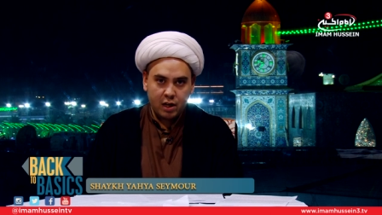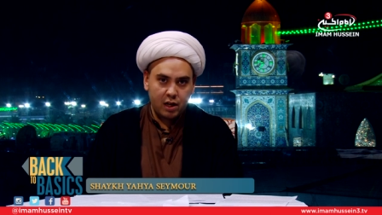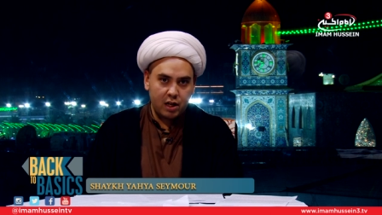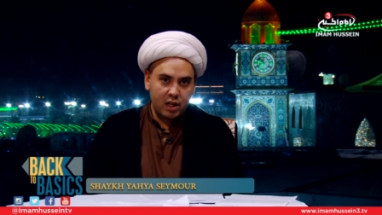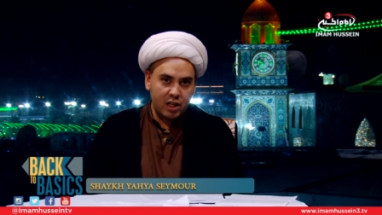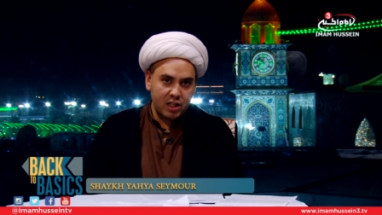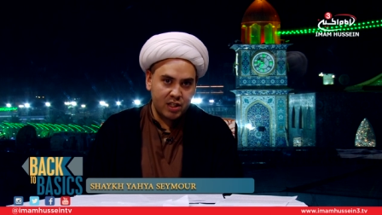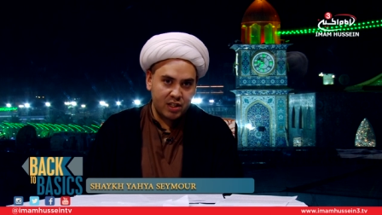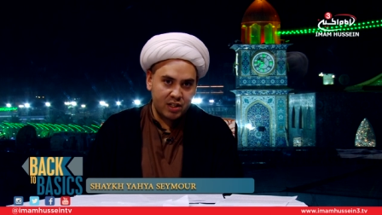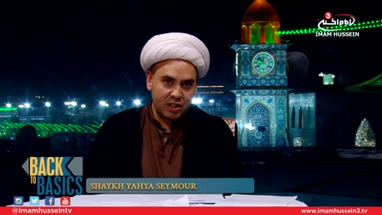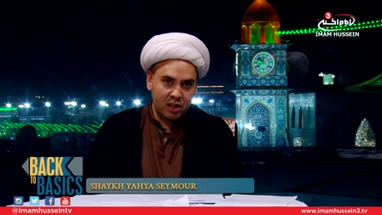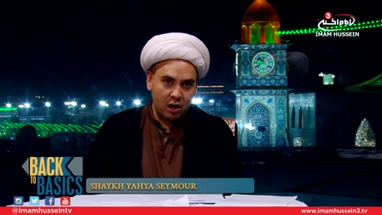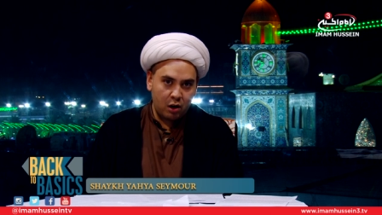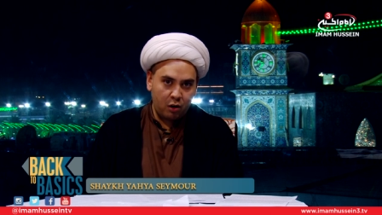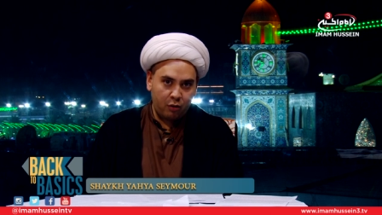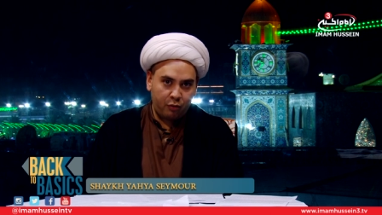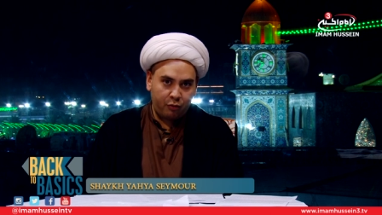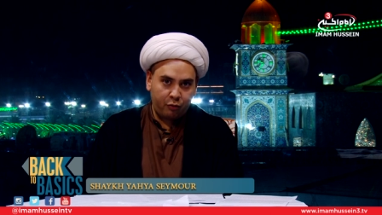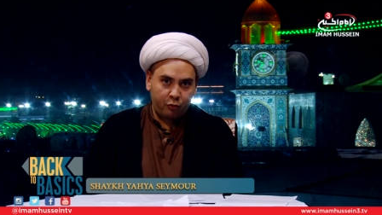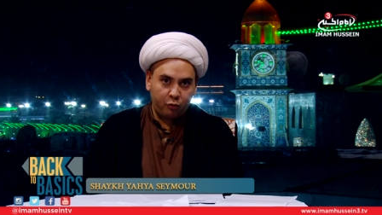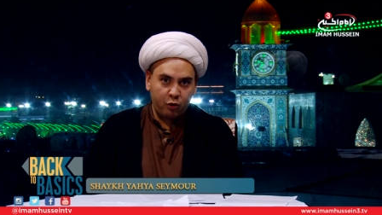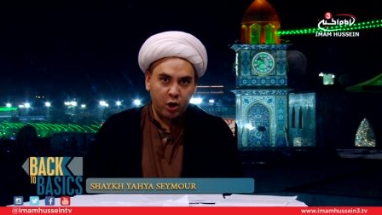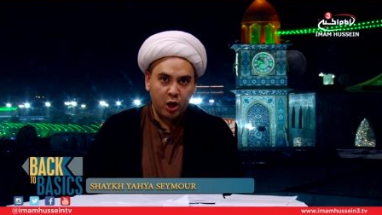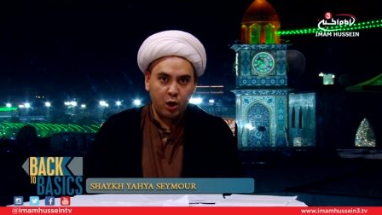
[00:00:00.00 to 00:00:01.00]
Is there
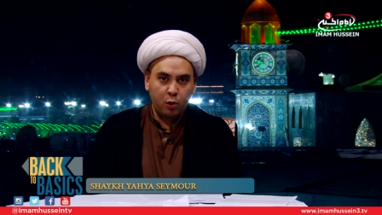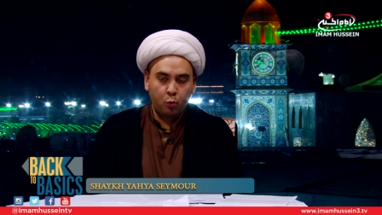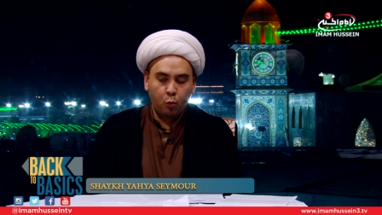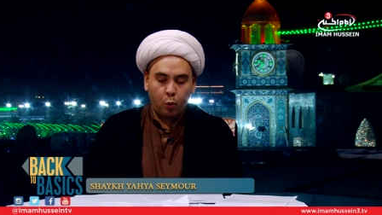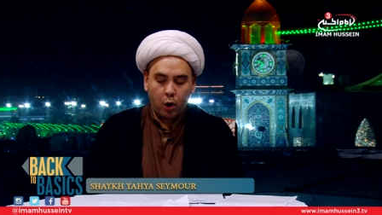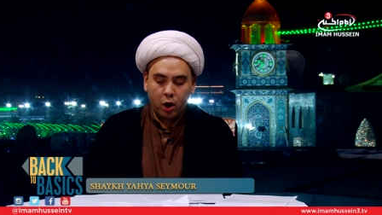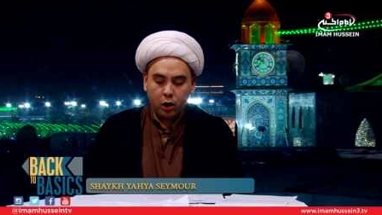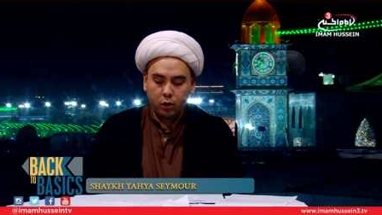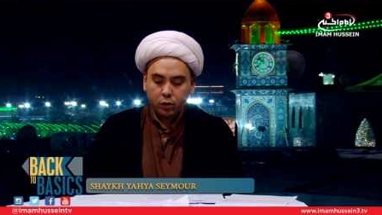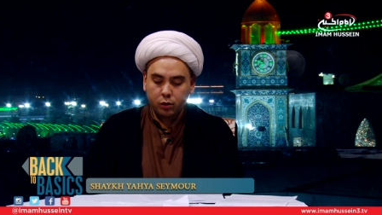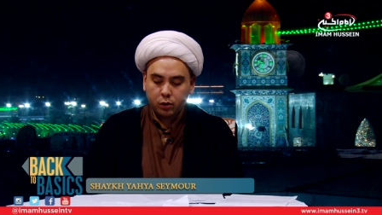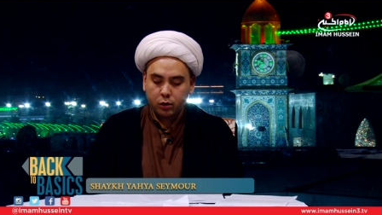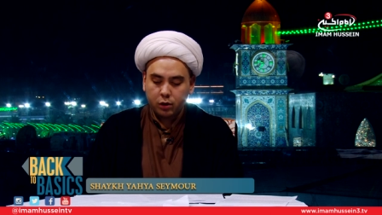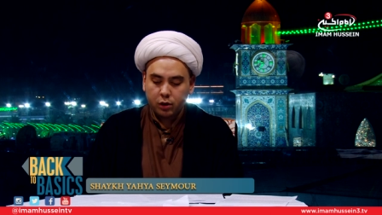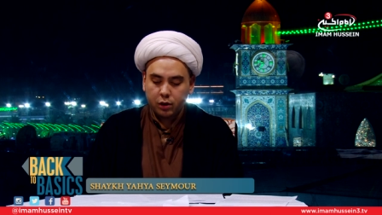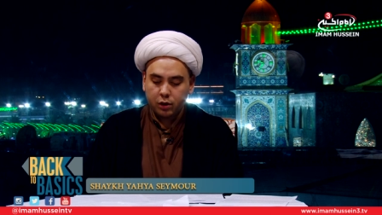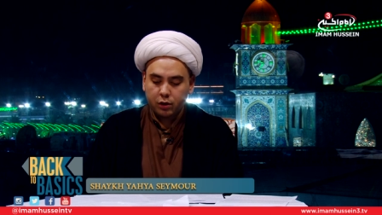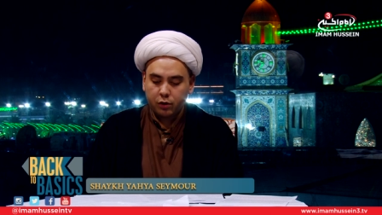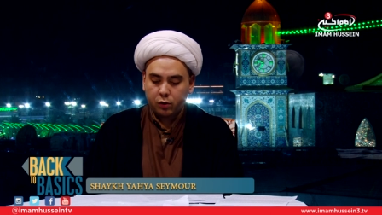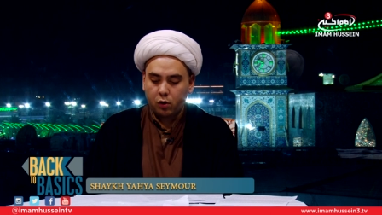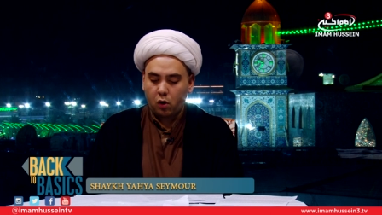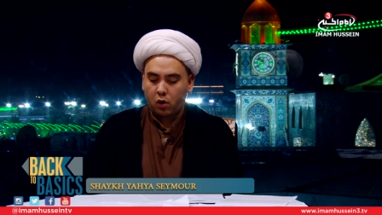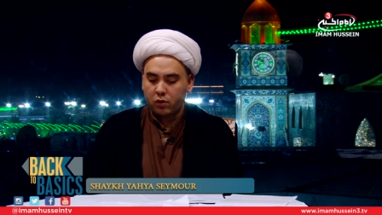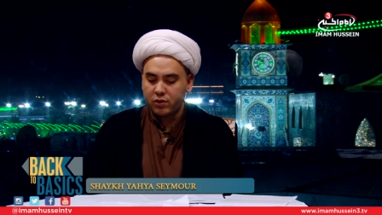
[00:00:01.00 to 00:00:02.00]
free will?
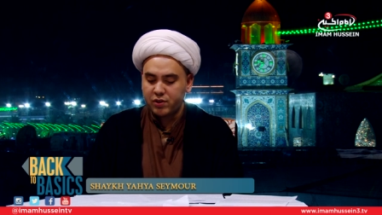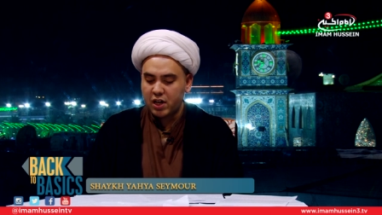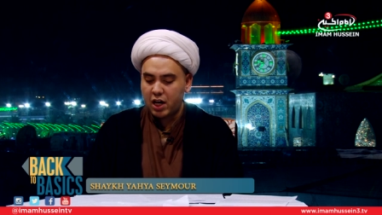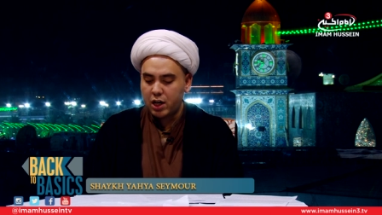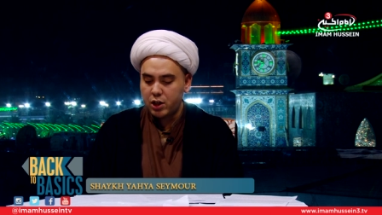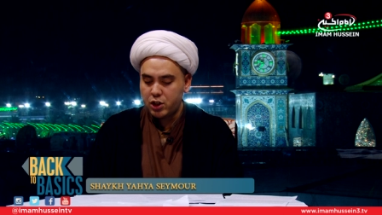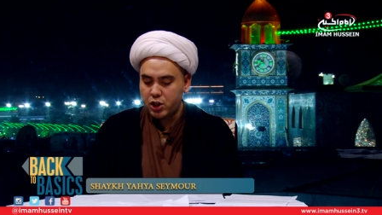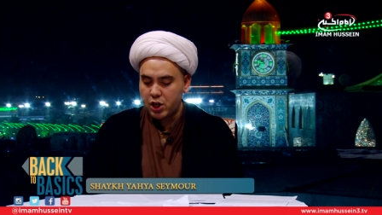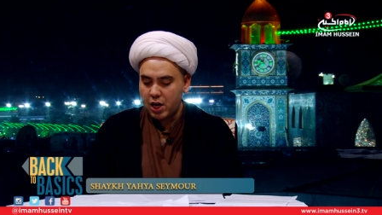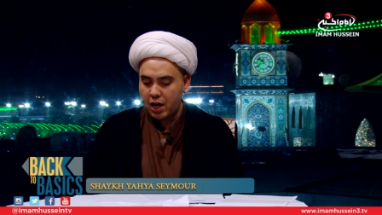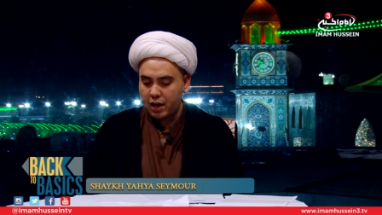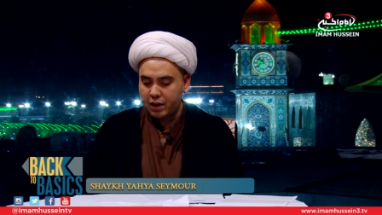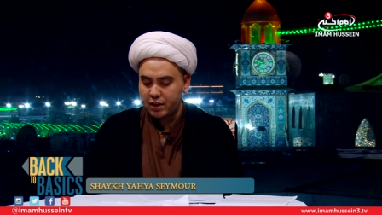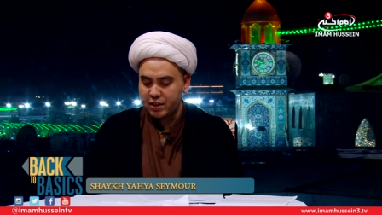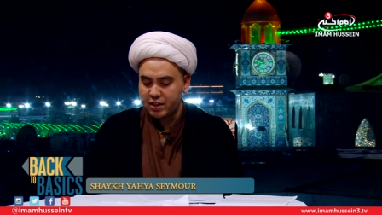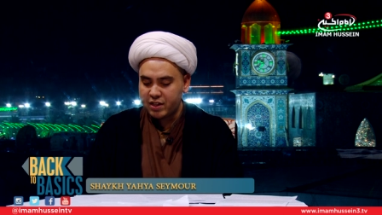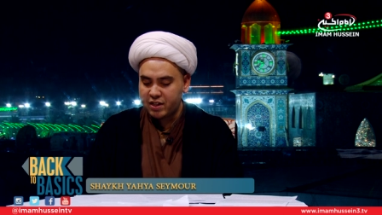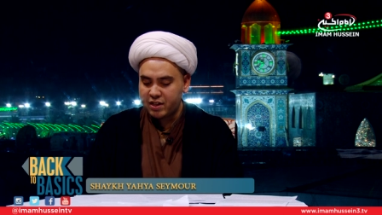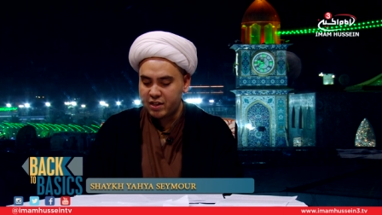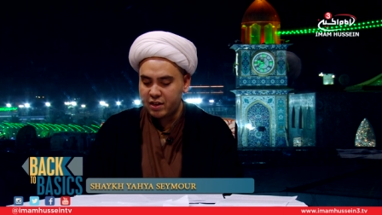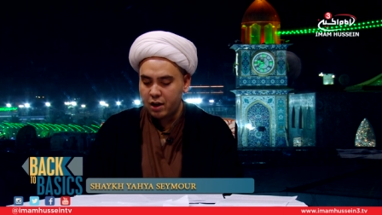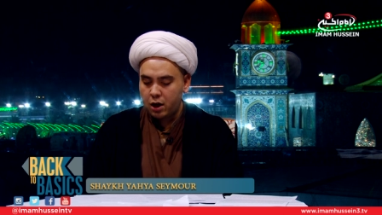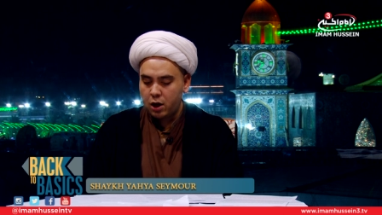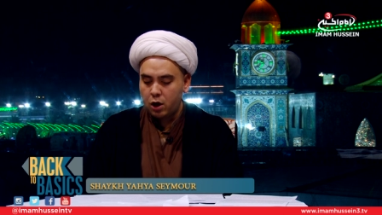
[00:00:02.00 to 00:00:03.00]
Not a
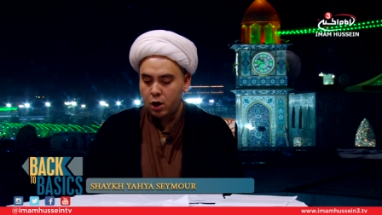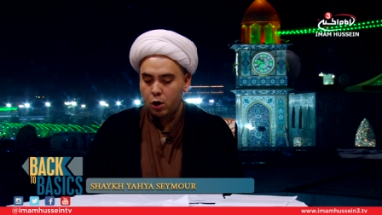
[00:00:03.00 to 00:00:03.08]
chance.